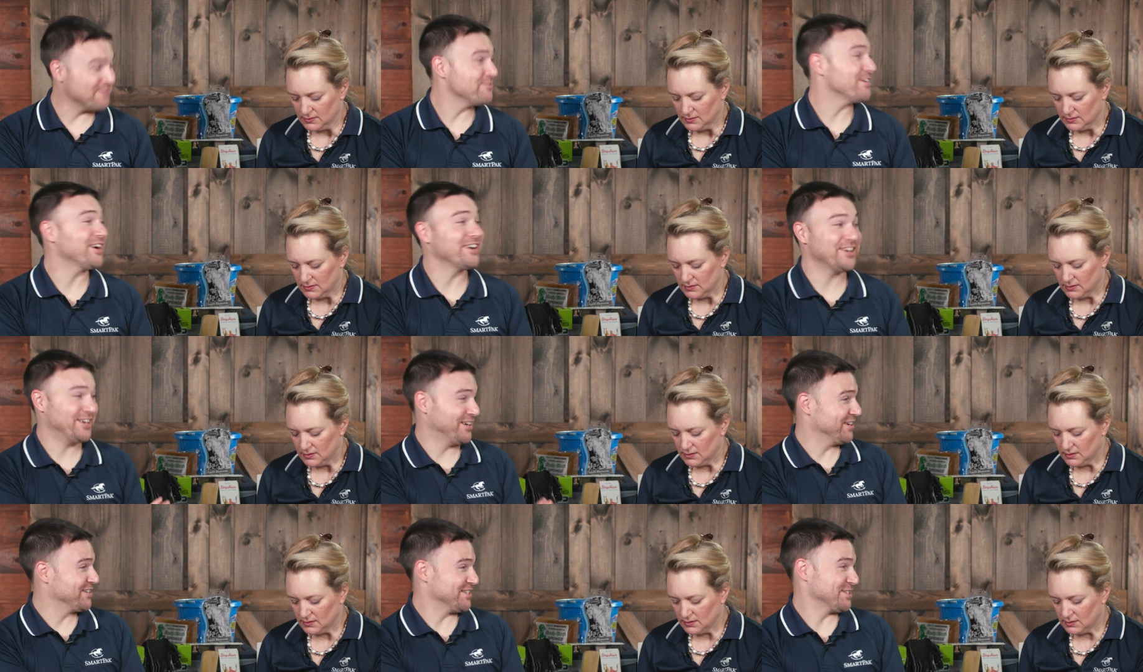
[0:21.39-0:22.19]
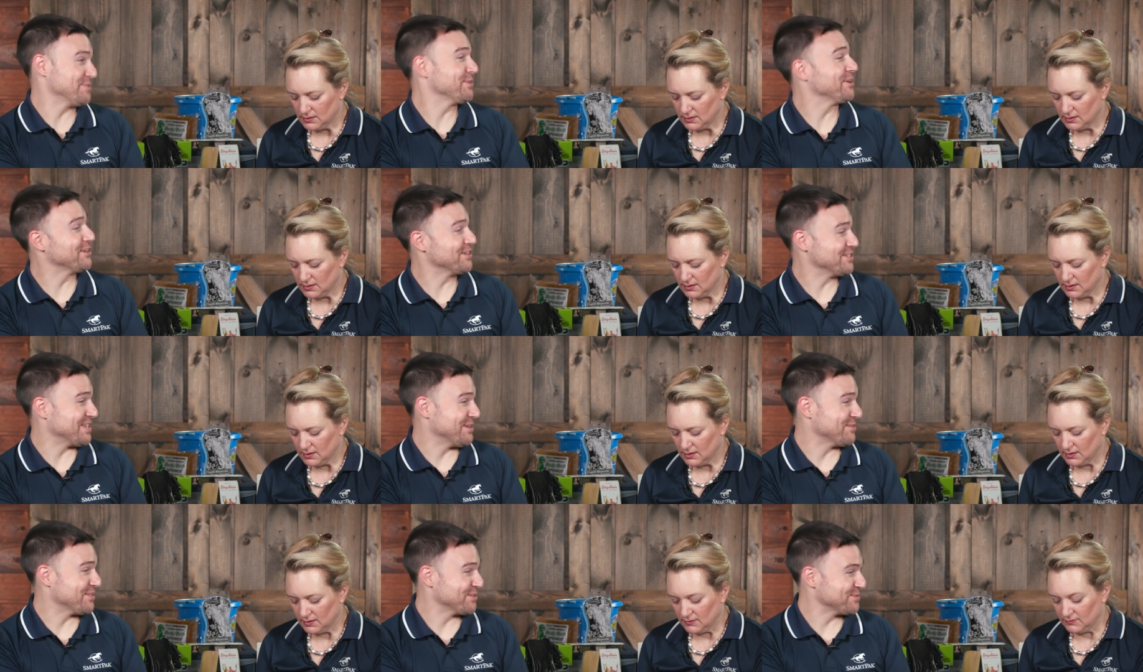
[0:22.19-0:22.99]
Speaker 1: I'm very curious as to what you're going to
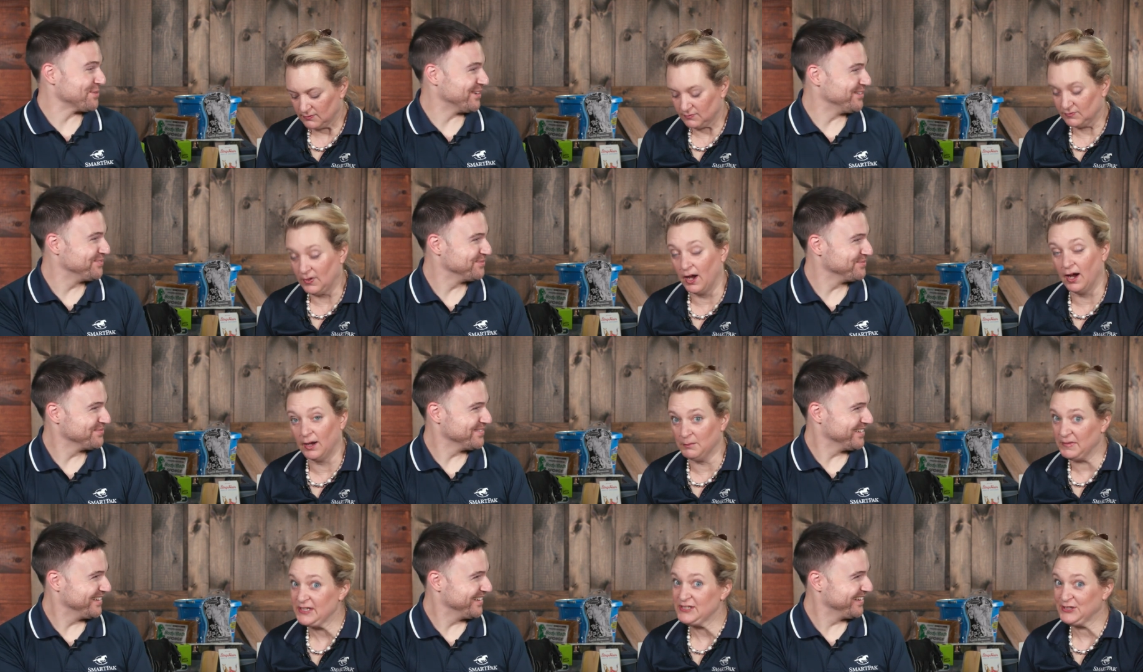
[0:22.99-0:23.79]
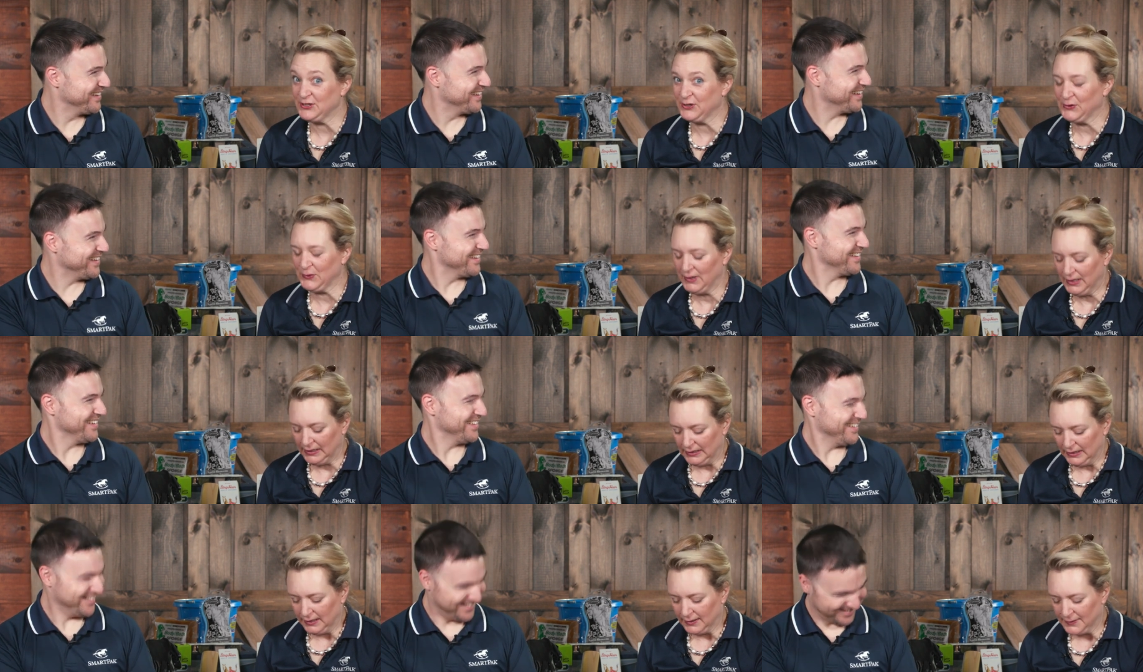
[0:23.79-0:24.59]
say with this one.
Speaker 2: Yeah, me too.
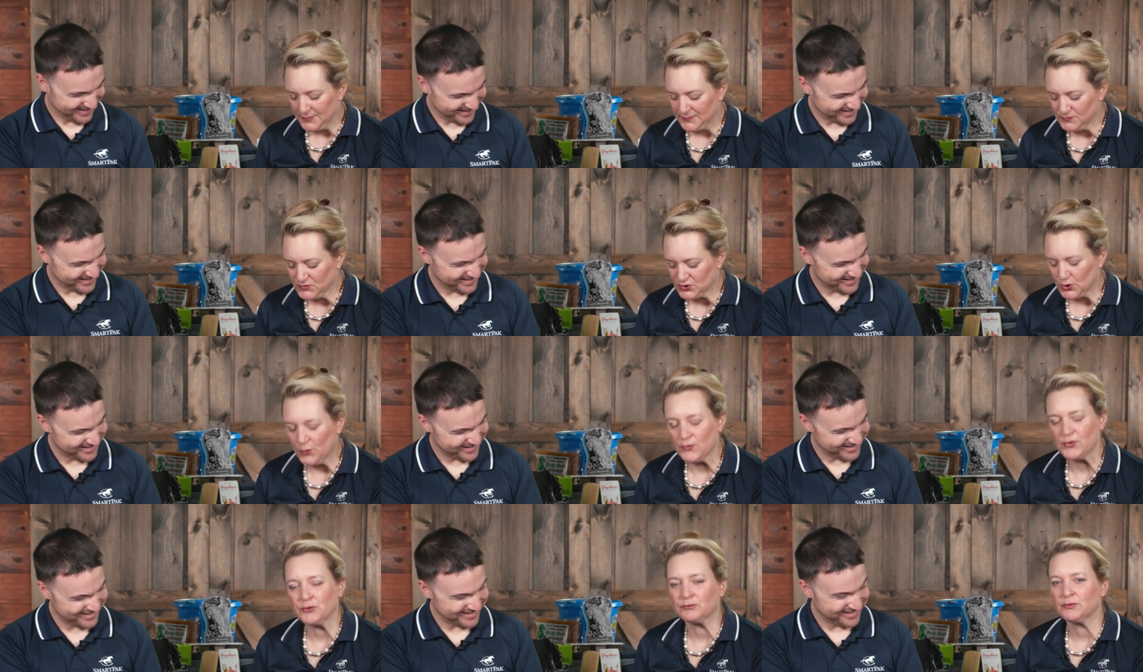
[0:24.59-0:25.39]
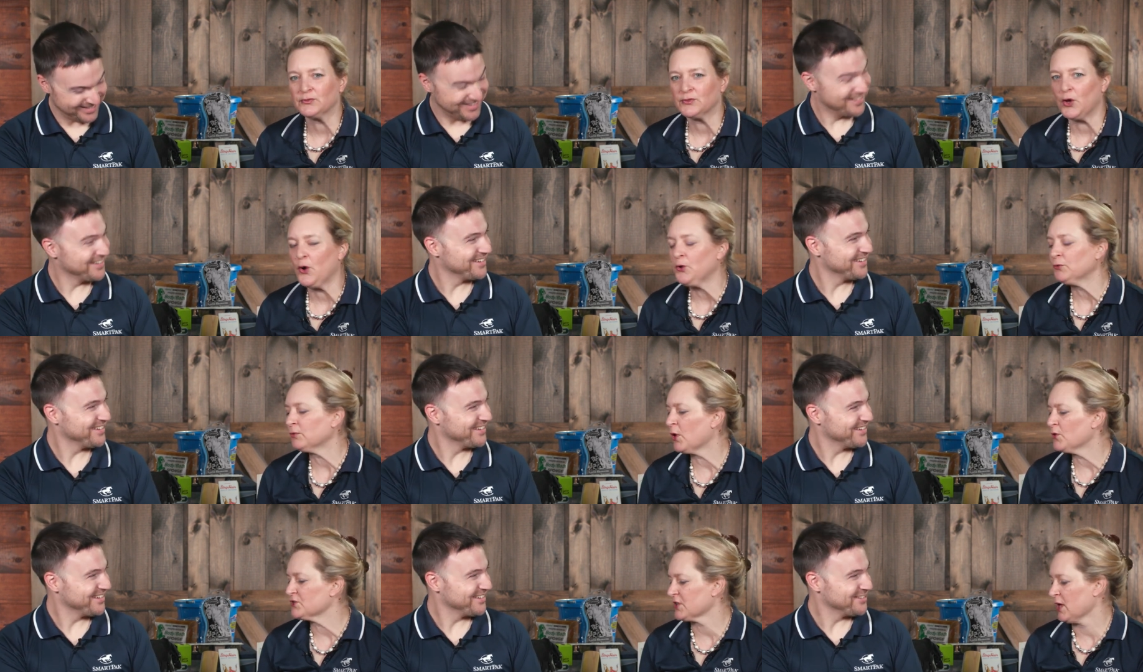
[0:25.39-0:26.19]
So the whole
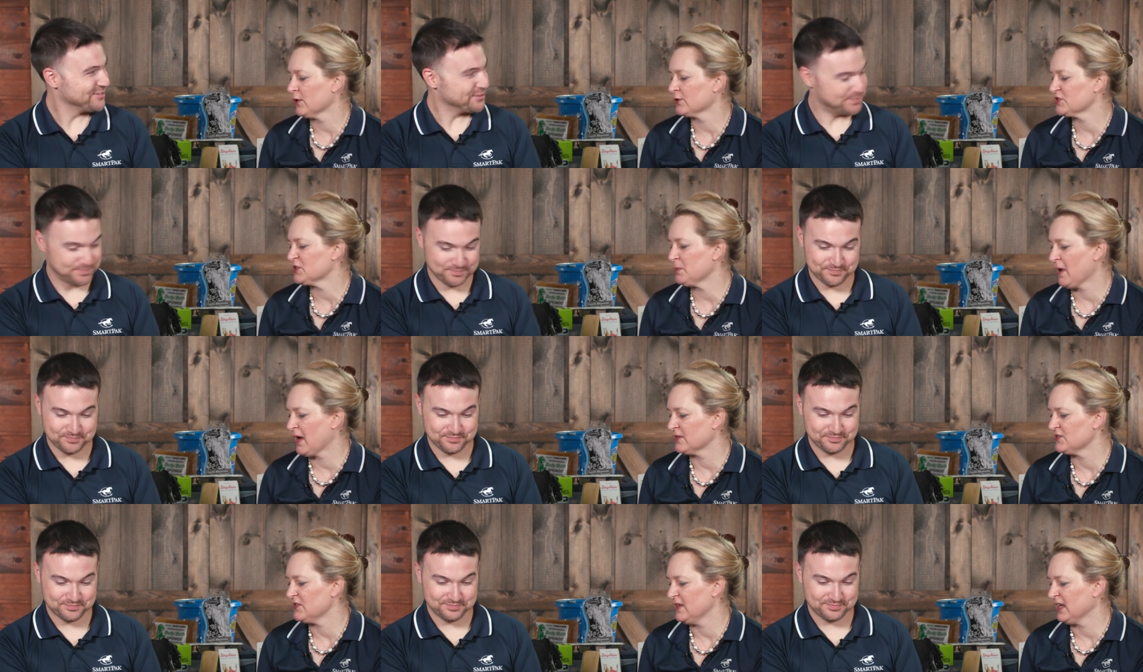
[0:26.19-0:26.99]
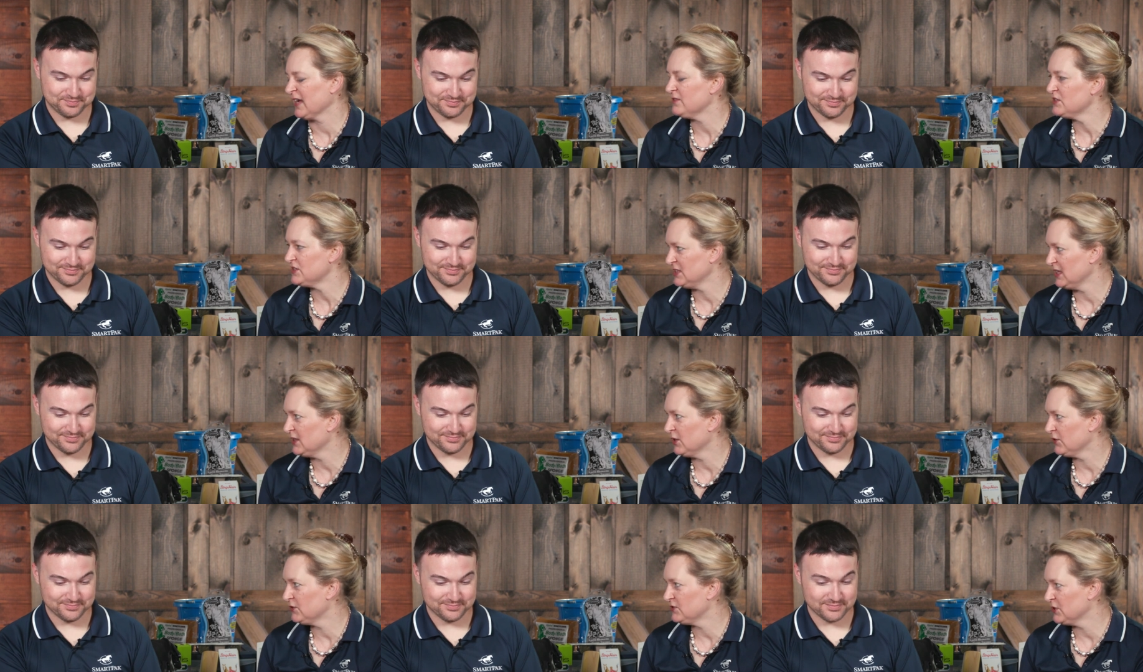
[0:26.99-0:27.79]
rose-colored spots thing, have you seen
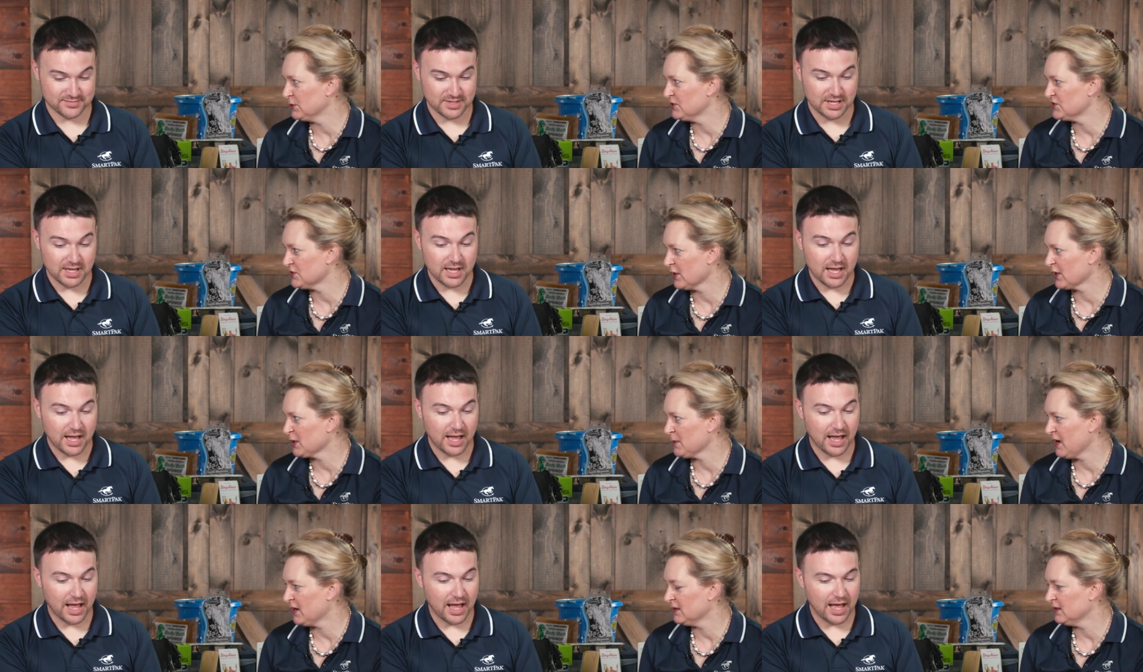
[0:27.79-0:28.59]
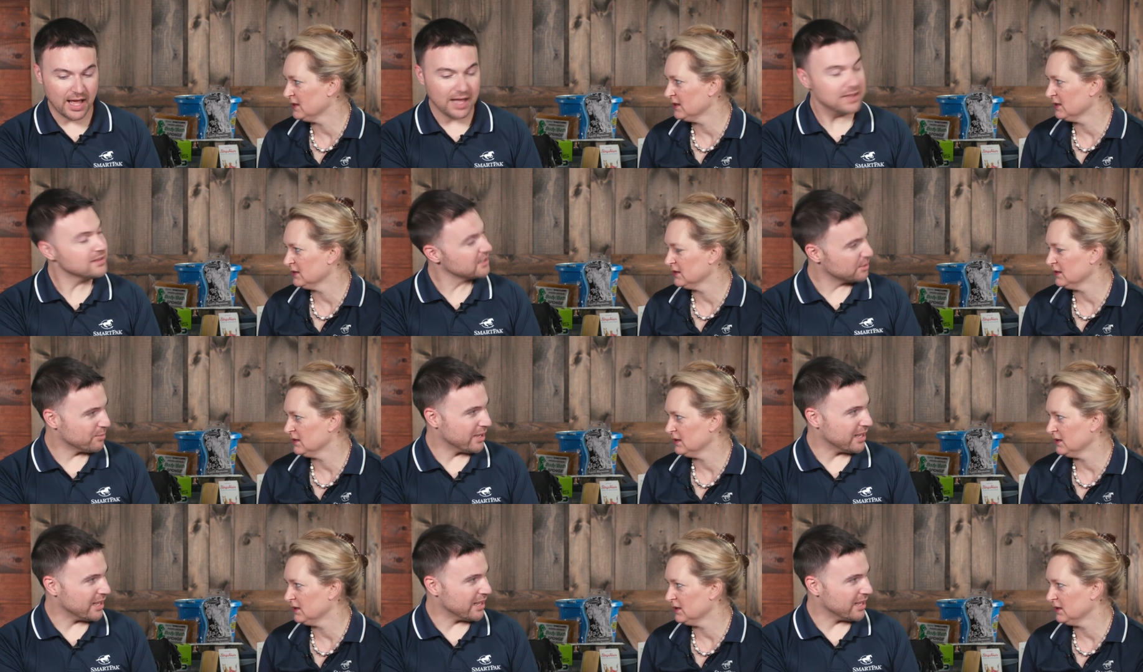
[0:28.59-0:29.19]
those? Do you know what she's talking about?
Speaker 1: A little